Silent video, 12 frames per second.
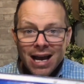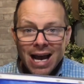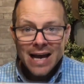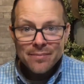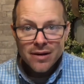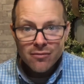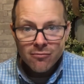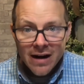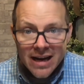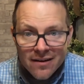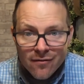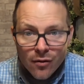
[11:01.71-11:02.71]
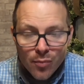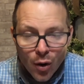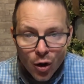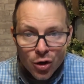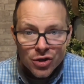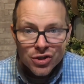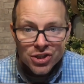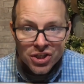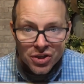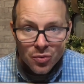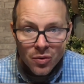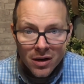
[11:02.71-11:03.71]
and ready for part
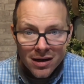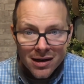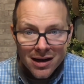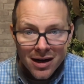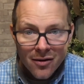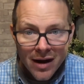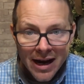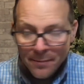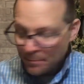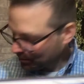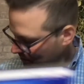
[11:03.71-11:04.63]
2, okay?